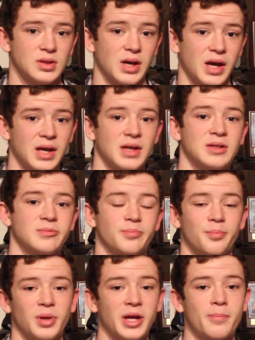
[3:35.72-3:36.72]
And
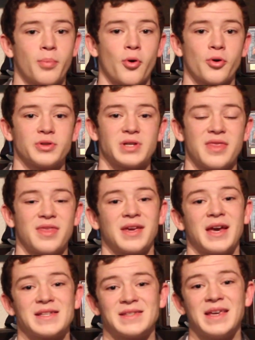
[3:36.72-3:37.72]
Blake Bortles, I think,
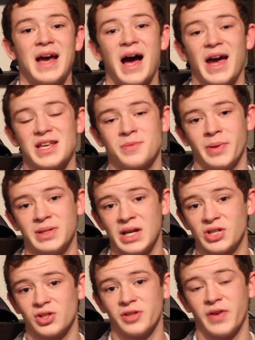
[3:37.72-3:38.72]
has the highest
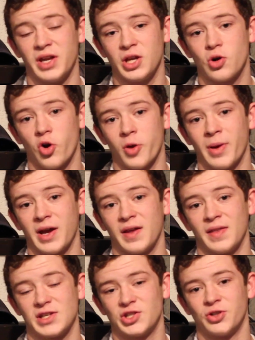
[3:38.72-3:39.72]
potential of any quarterback in
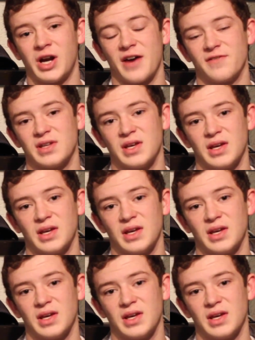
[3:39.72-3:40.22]
this draft.